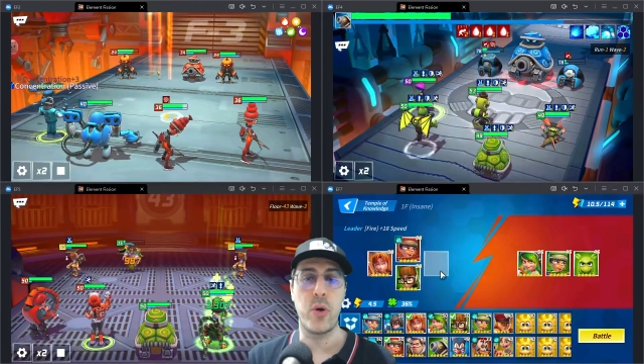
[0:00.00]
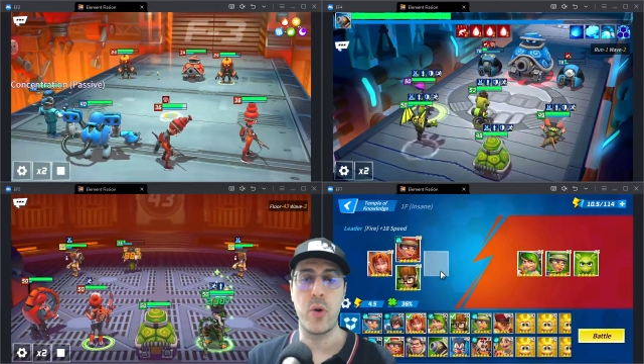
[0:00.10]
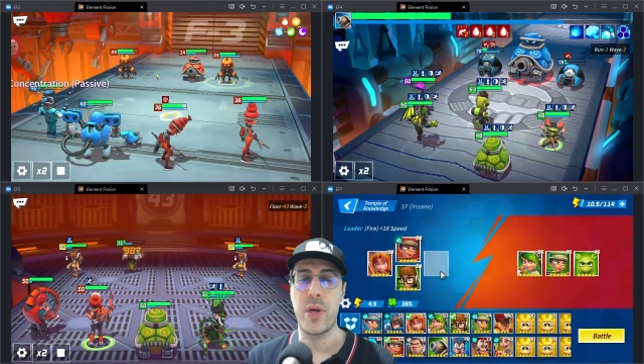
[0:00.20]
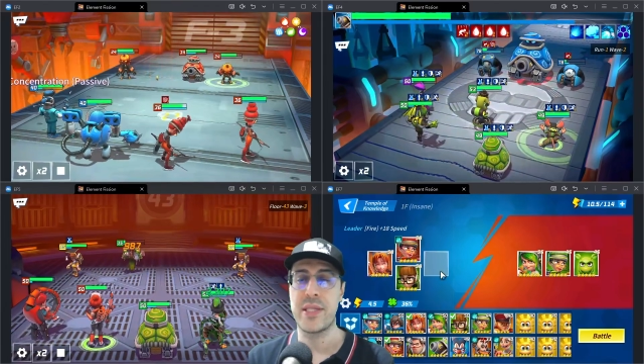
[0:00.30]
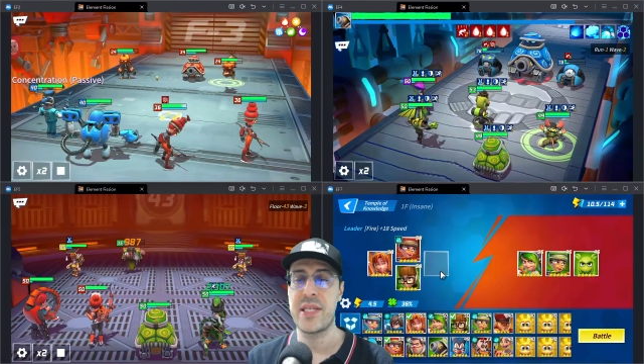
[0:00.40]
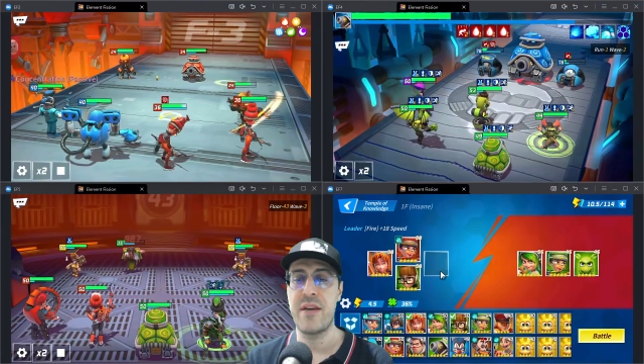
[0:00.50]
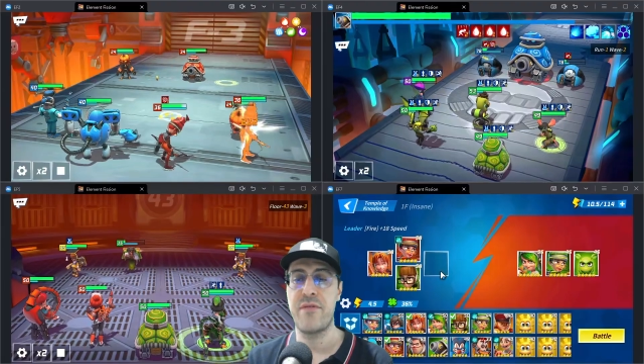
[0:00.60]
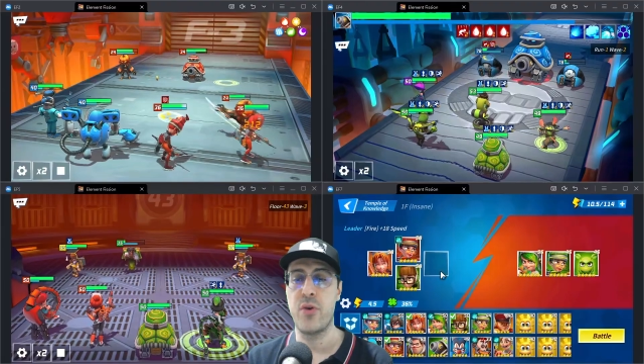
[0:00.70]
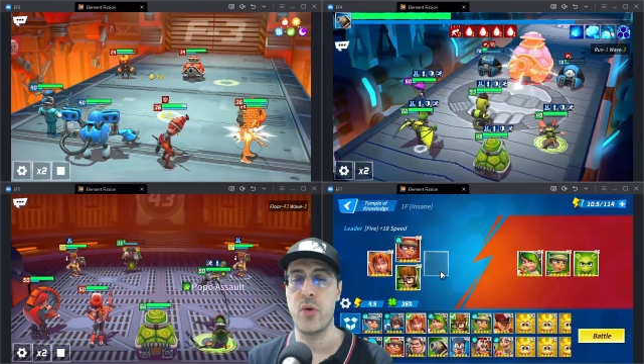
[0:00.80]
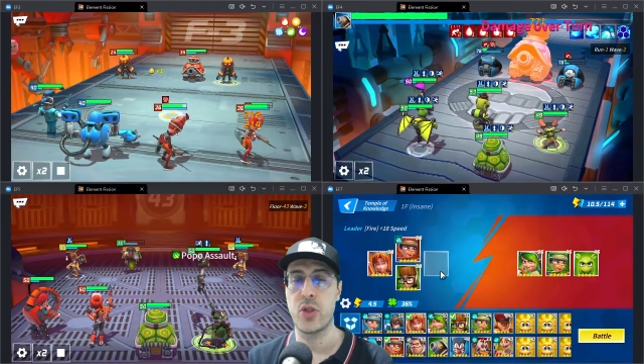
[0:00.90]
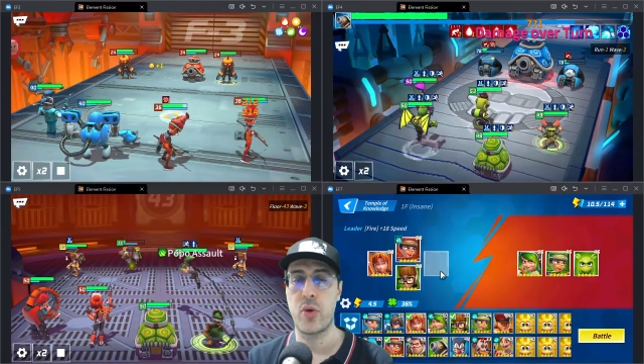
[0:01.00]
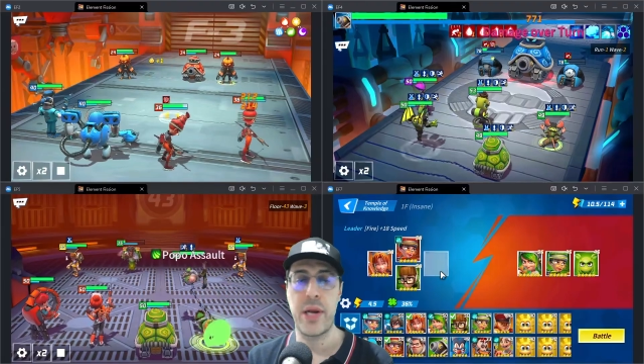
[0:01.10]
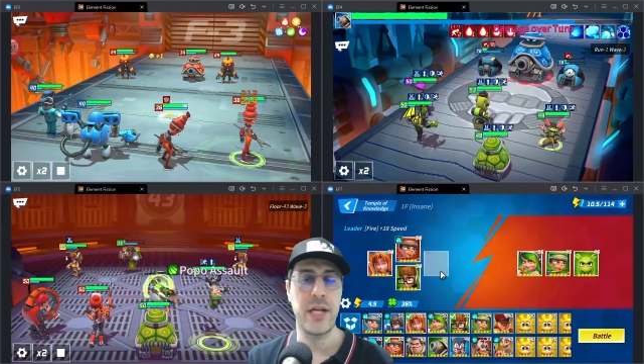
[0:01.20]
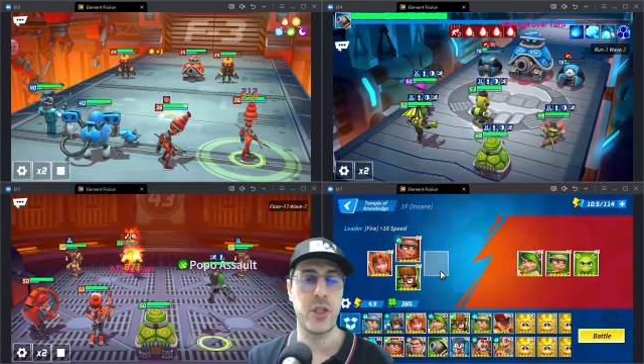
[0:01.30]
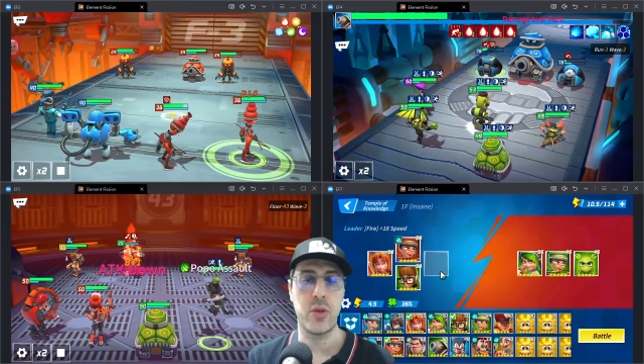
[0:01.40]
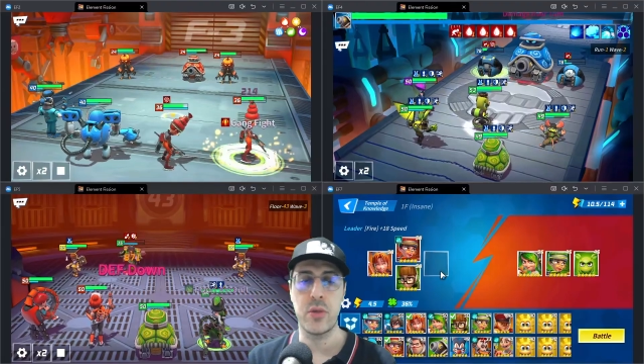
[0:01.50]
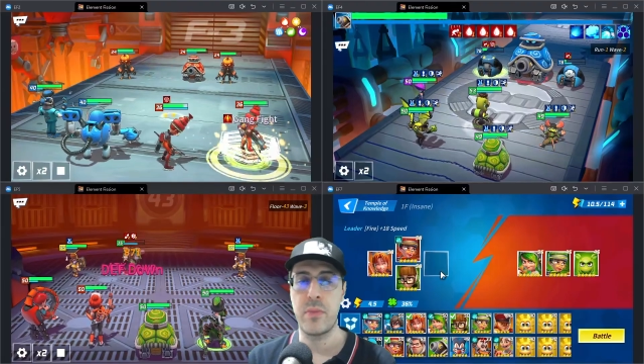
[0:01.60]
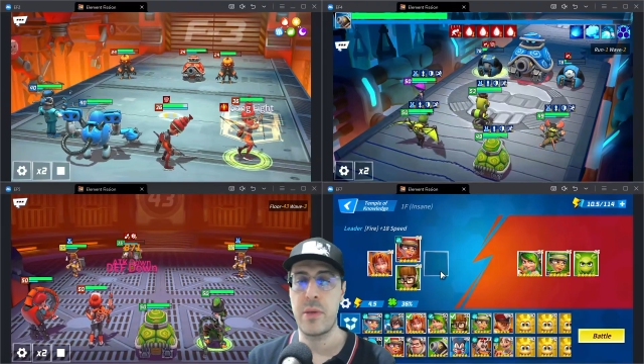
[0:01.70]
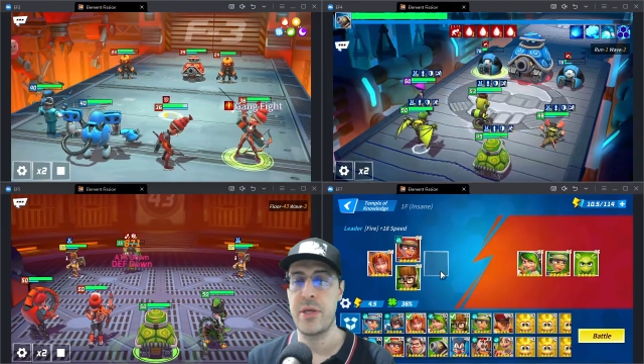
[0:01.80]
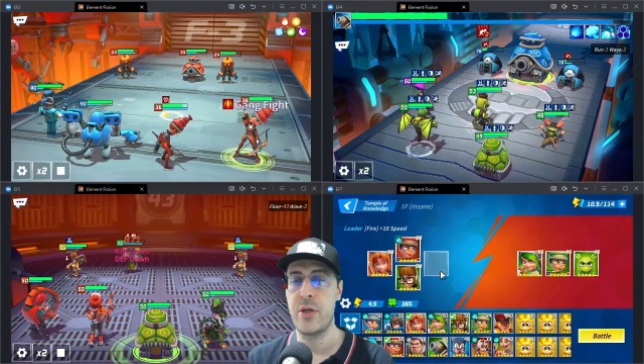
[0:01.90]
You want to save those credentials.
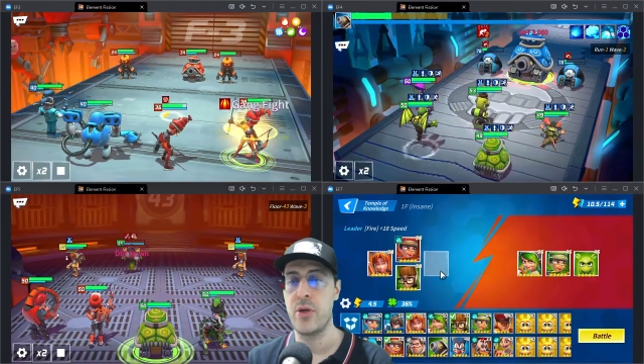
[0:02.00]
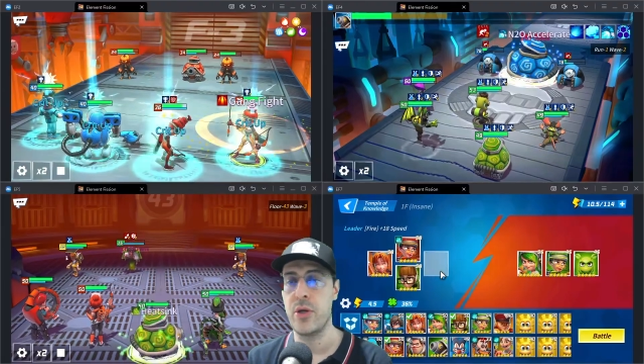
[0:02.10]
Maybe you're